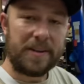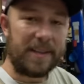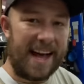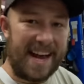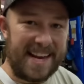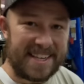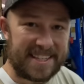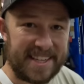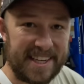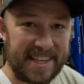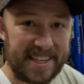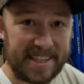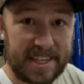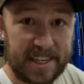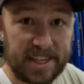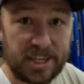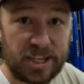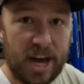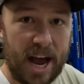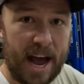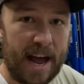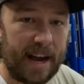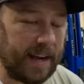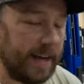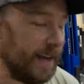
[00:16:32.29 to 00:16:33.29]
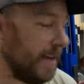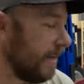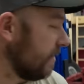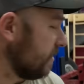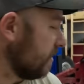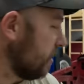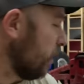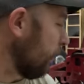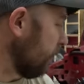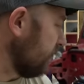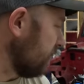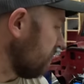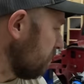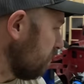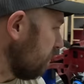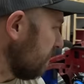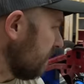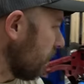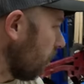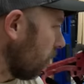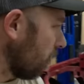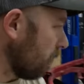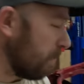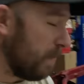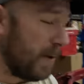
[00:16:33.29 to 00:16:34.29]
of the last things to check is going to
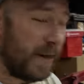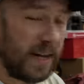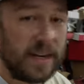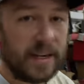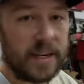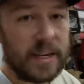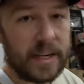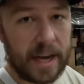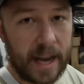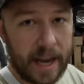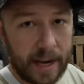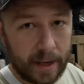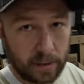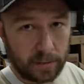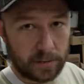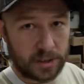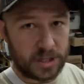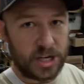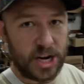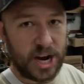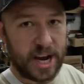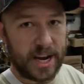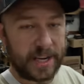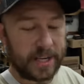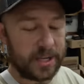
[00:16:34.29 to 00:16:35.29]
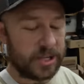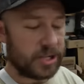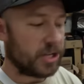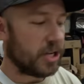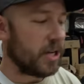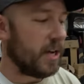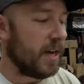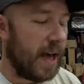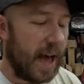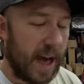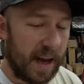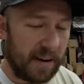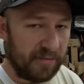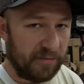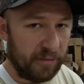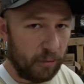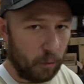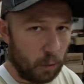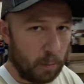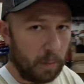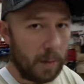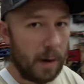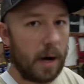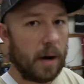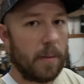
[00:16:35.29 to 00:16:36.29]
be our pinion angle change at
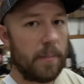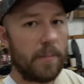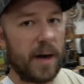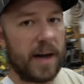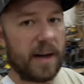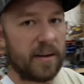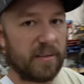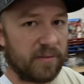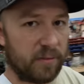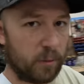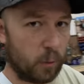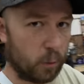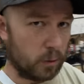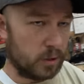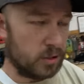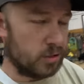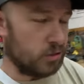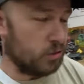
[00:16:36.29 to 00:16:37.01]
full bump and full